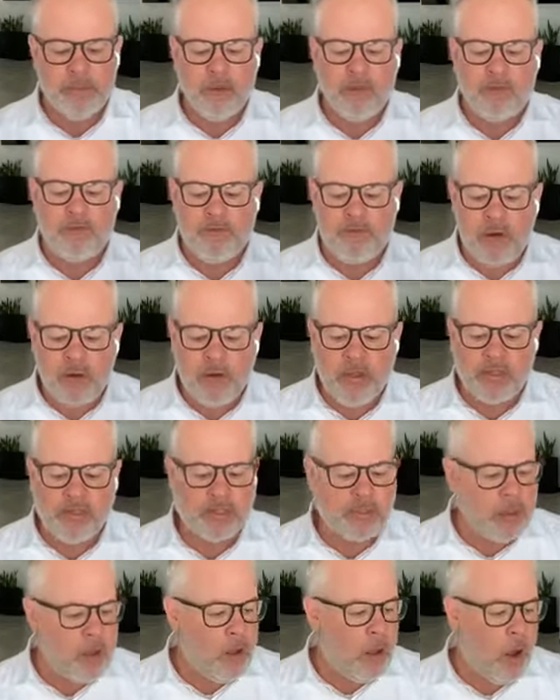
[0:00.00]

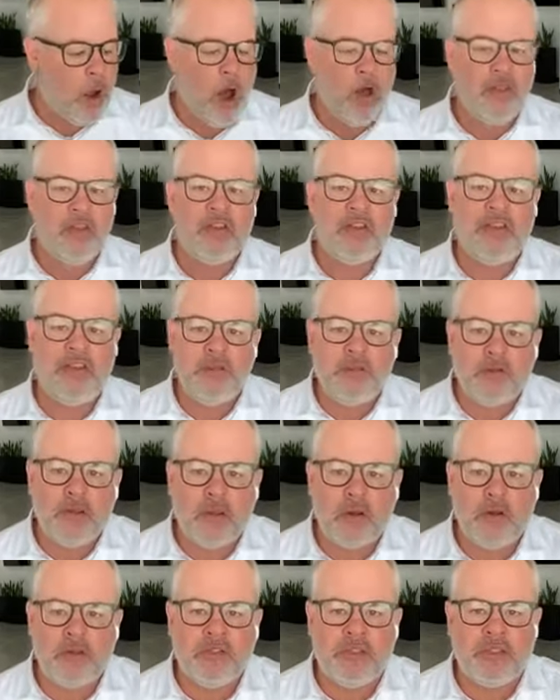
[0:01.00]
focused on the
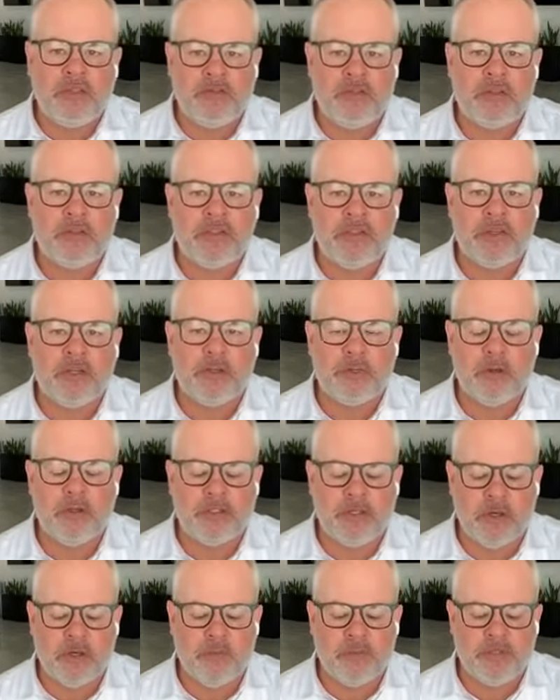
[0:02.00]
difficulties of their
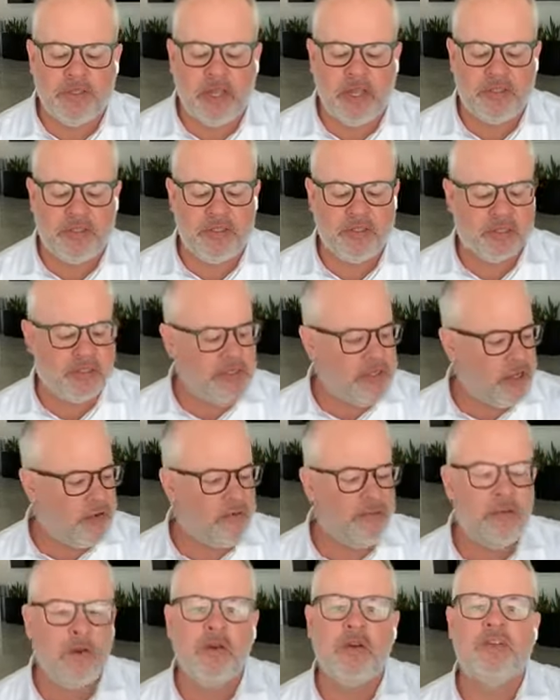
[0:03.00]
circumstances instead of
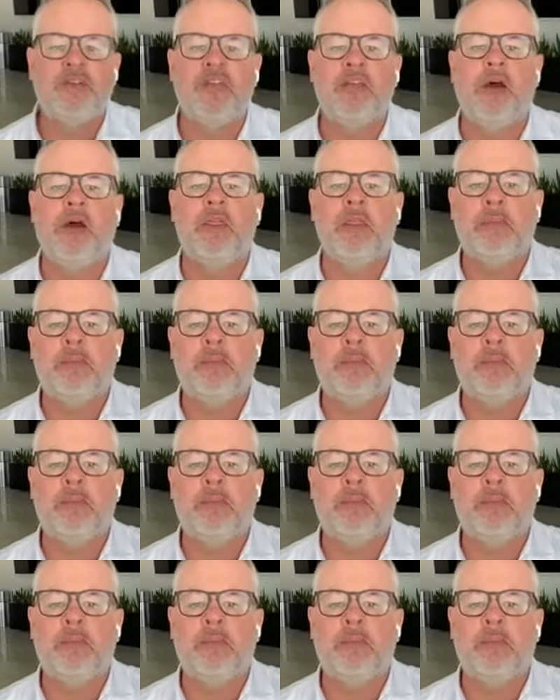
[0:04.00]
focusing on the